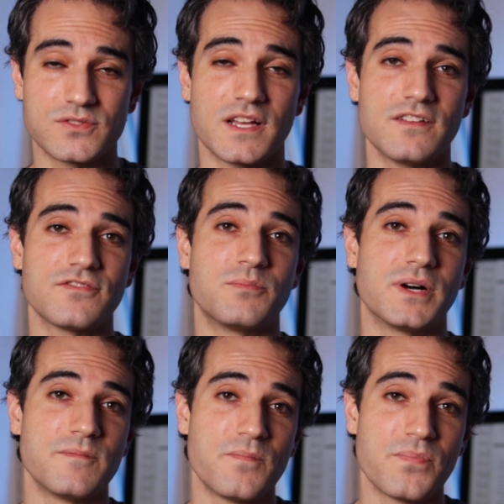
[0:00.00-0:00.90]
it yourself,
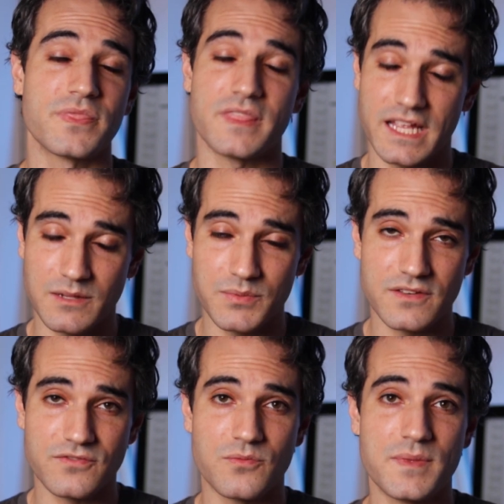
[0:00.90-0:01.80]
but that'll be
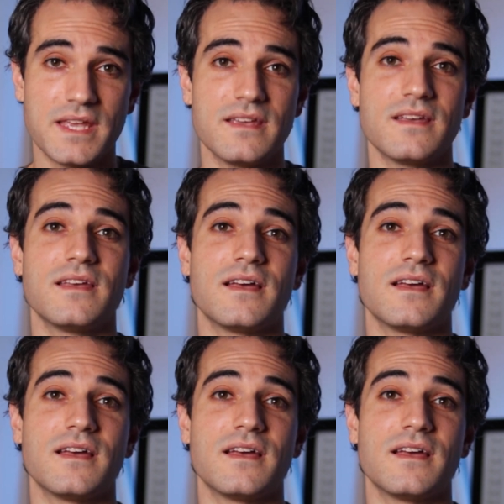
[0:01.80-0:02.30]
it for me.